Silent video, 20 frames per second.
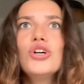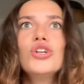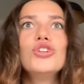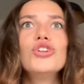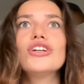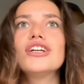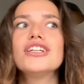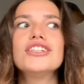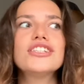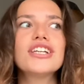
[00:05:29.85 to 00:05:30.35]

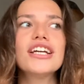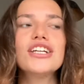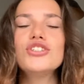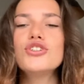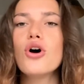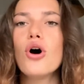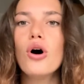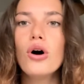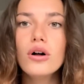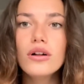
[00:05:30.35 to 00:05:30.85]
You can change
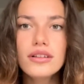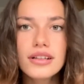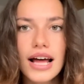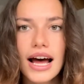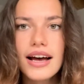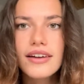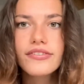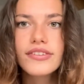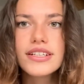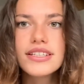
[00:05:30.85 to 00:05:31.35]
your whole
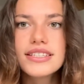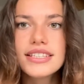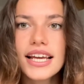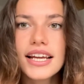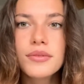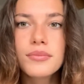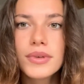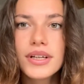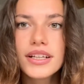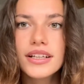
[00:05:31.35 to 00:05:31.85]
life in
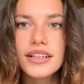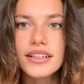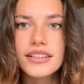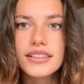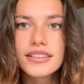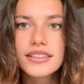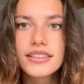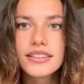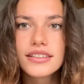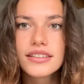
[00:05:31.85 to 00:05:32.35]
10
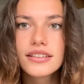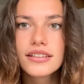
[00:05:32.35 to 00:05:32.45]
minutes.